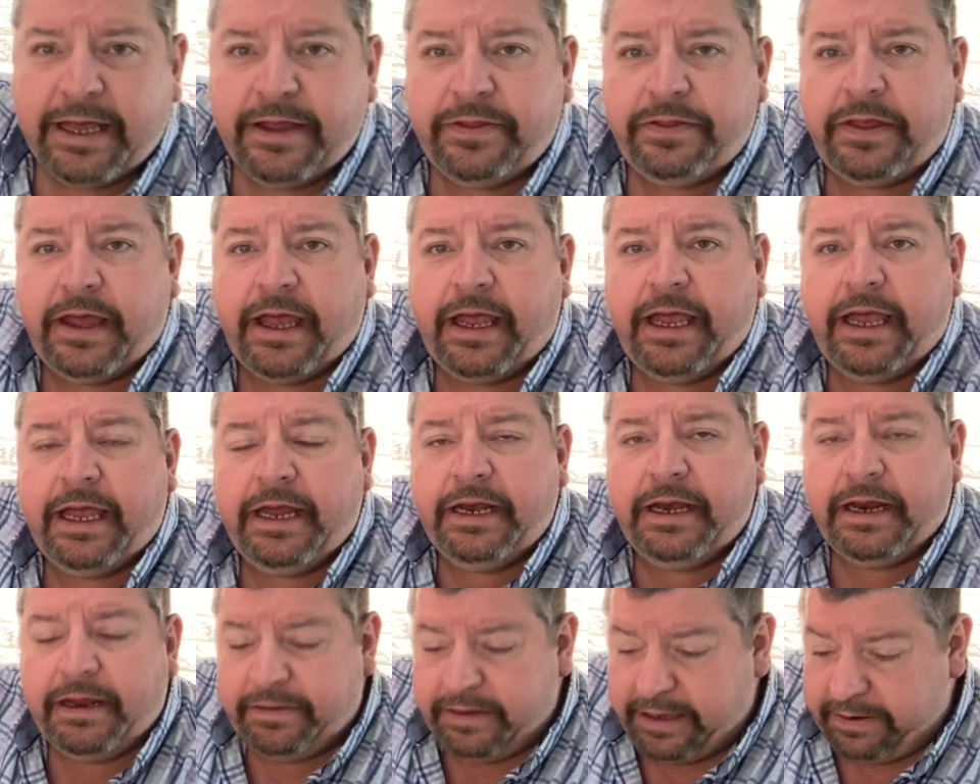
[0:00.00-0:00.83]

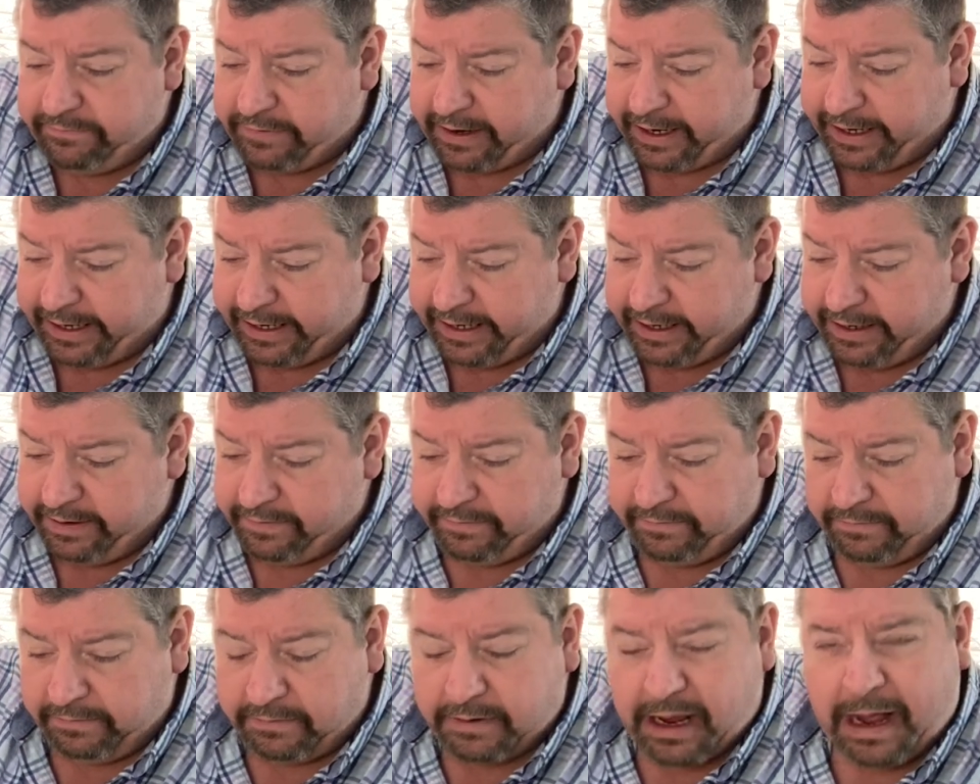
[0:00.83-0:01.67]
then they
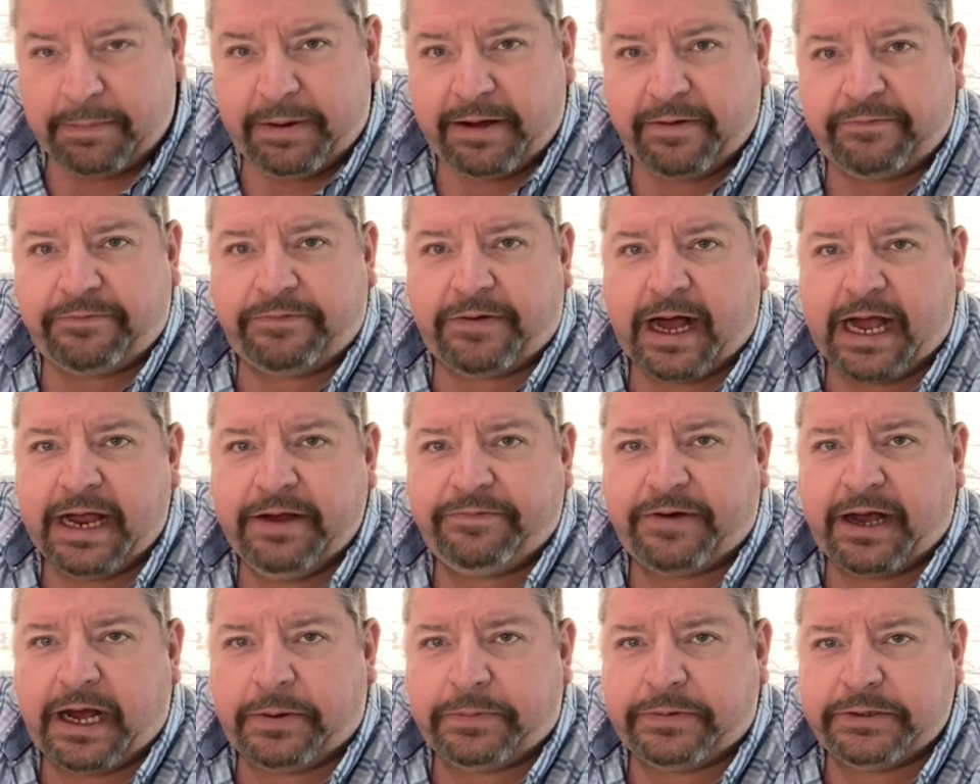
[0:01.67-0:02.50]
reckon about
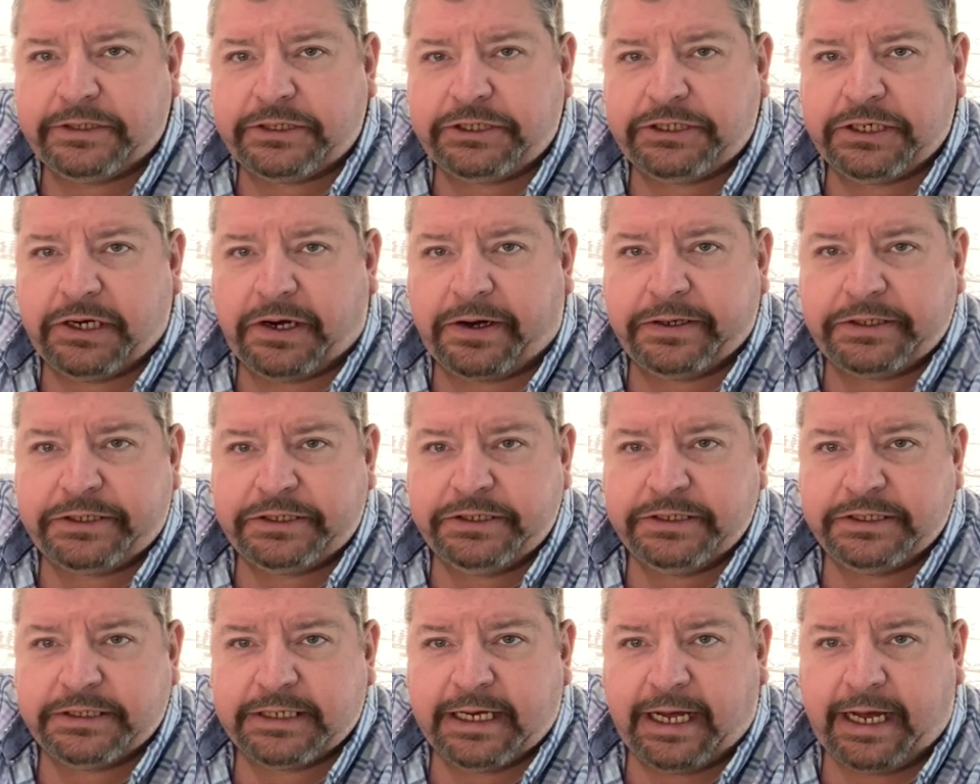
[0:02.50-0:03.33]
five hours
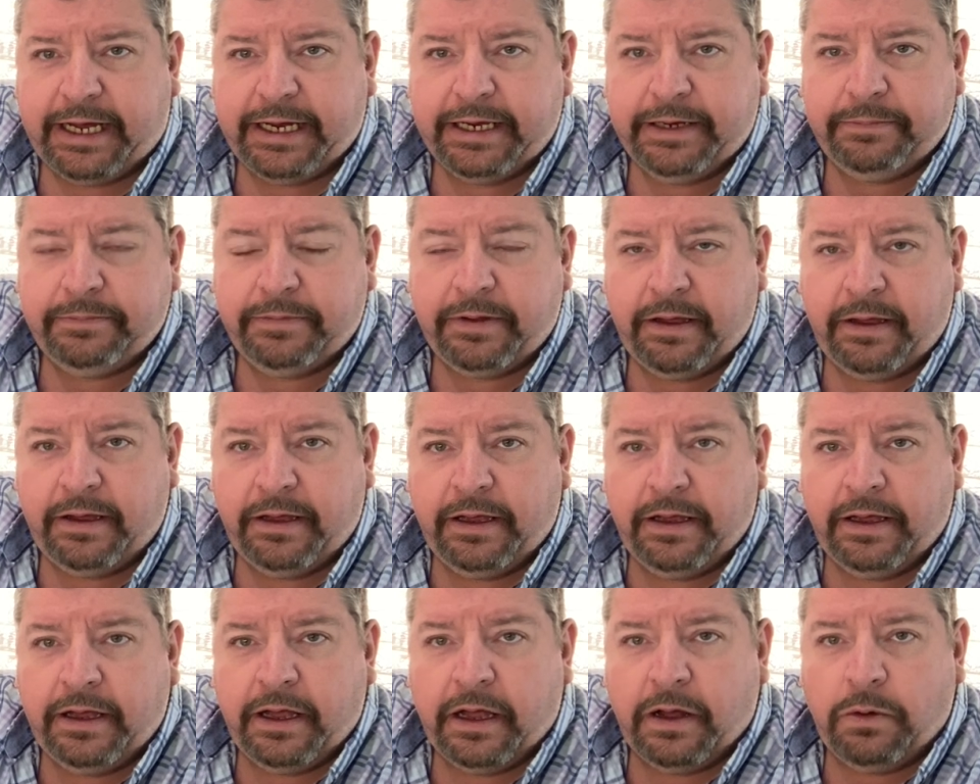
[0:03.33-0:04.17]
charging time,
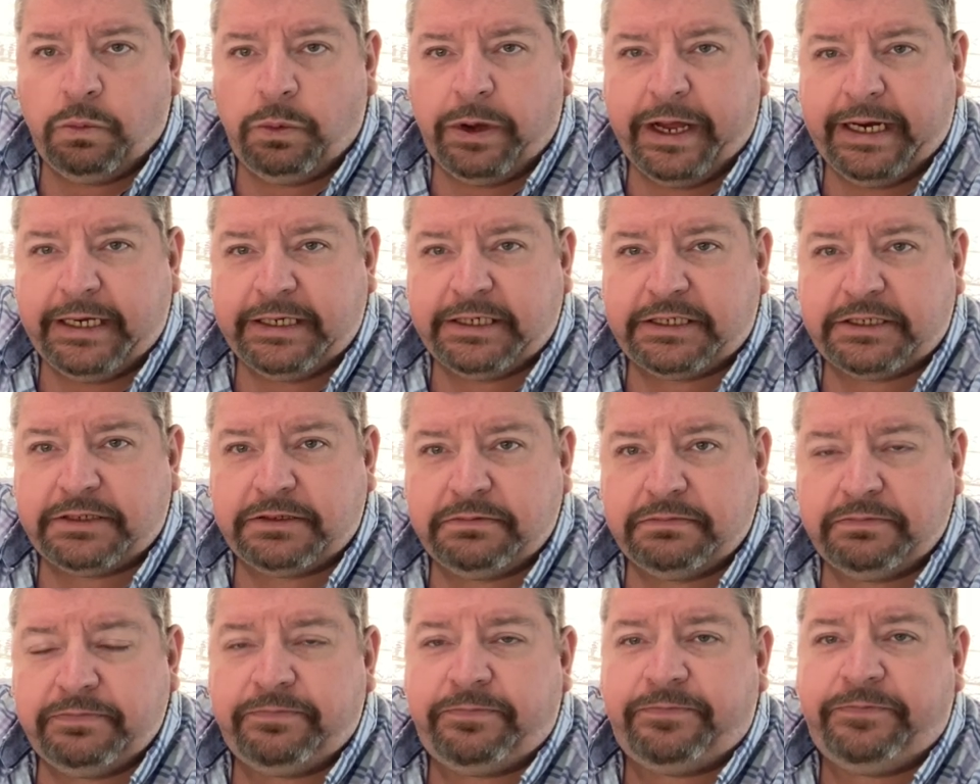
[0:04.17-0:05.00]
which
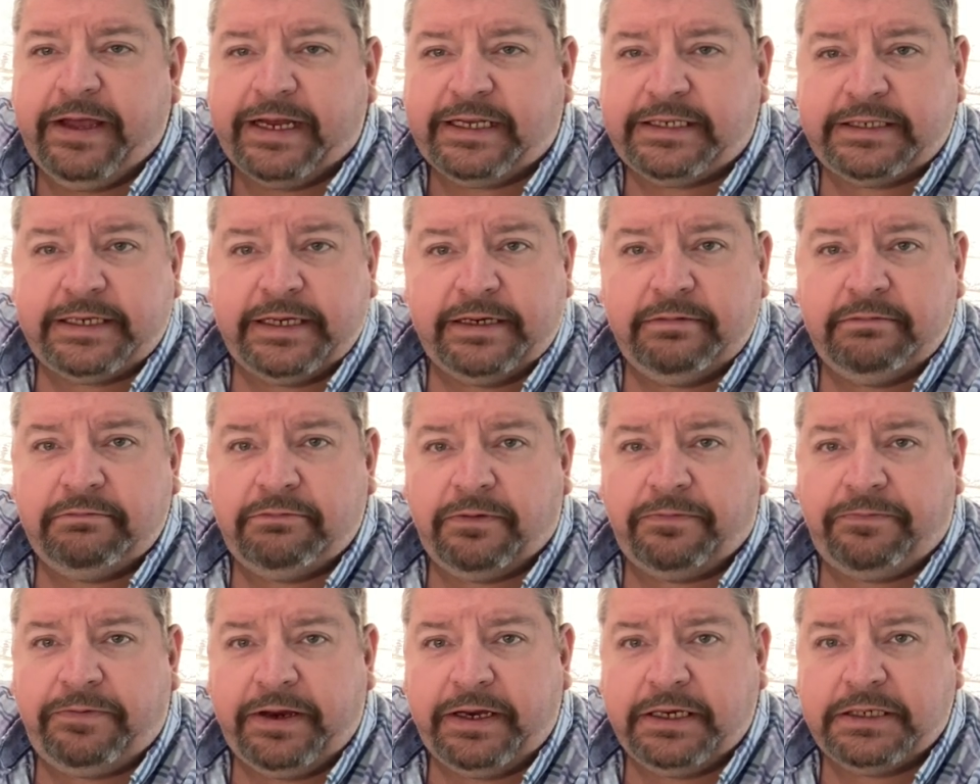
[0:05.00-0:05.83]
fits in
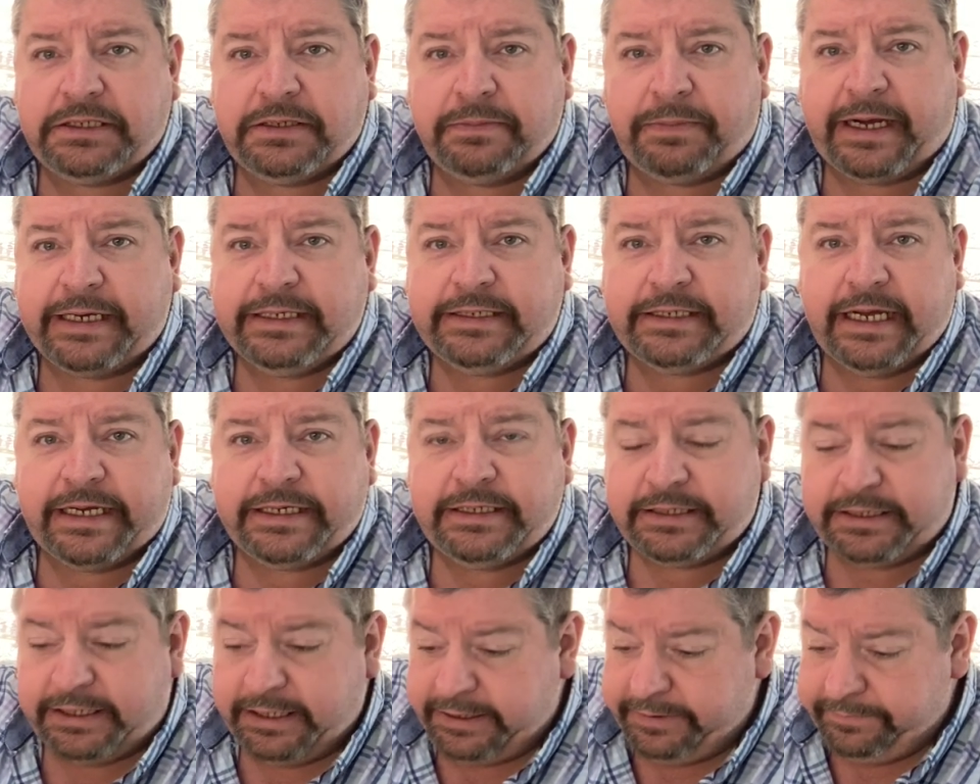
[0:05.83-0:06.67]
roughly to my
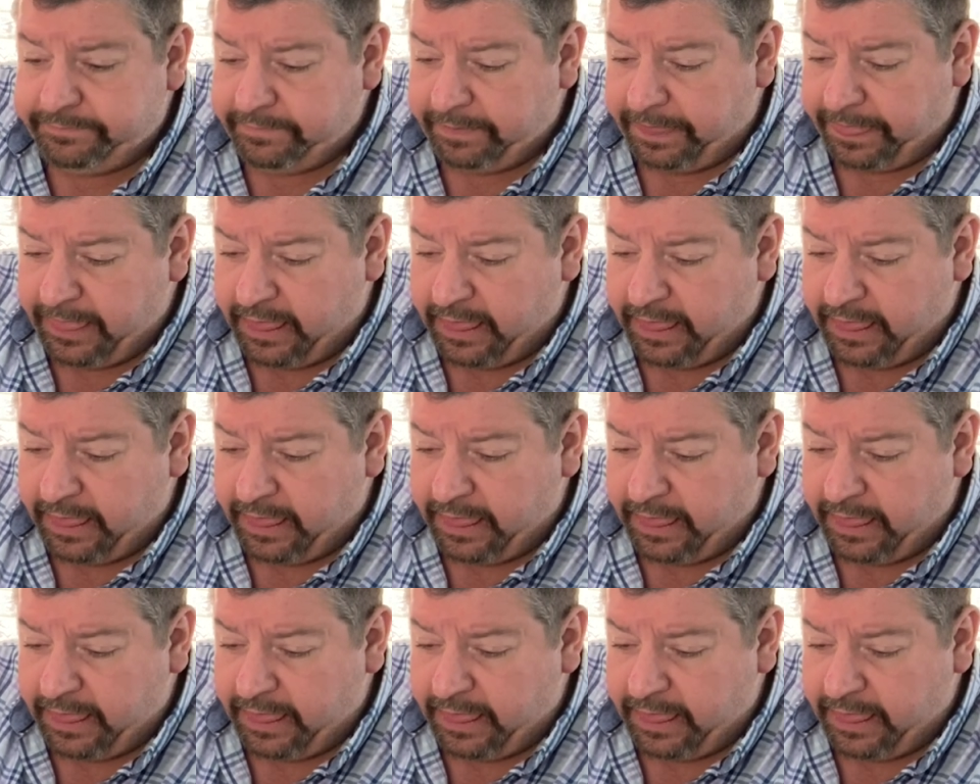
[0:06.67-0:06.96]
testing.